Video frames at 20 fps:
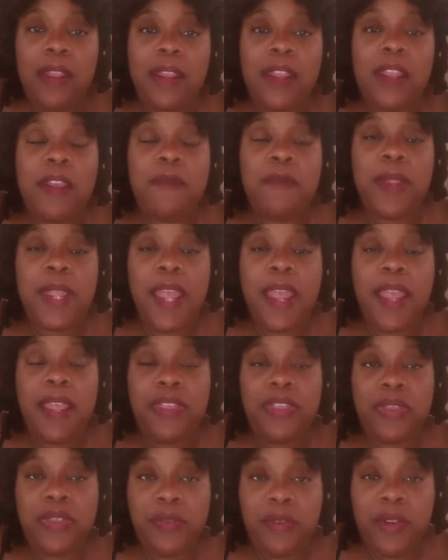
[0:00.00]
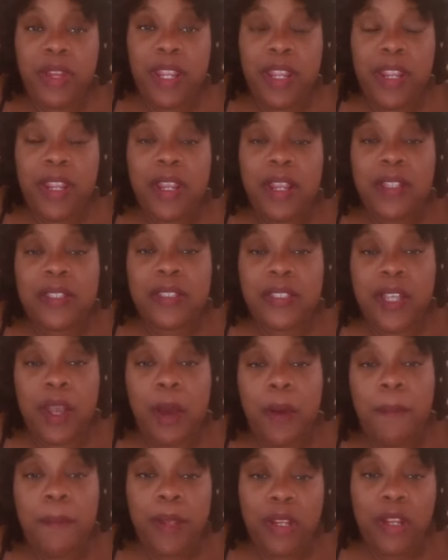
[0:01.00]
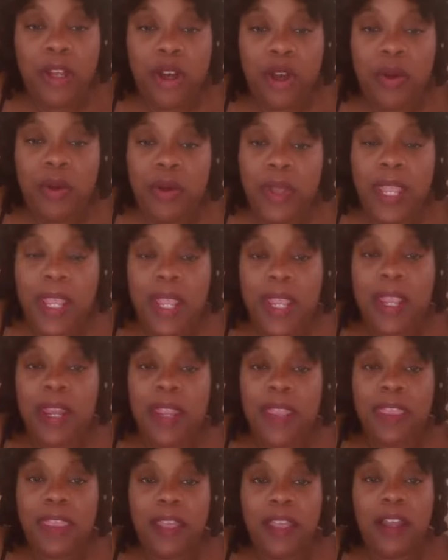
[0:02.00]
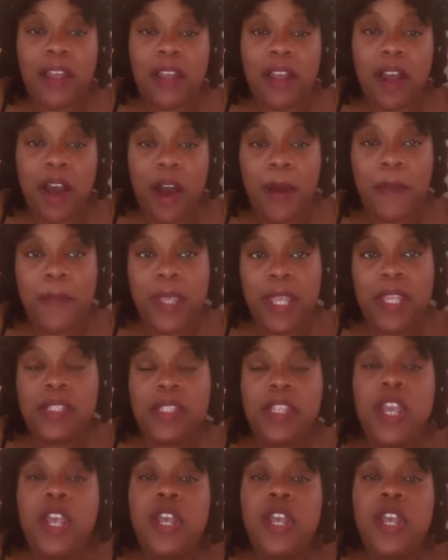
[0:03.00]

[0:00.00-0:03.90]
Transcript: give me a 3 down below in the comments.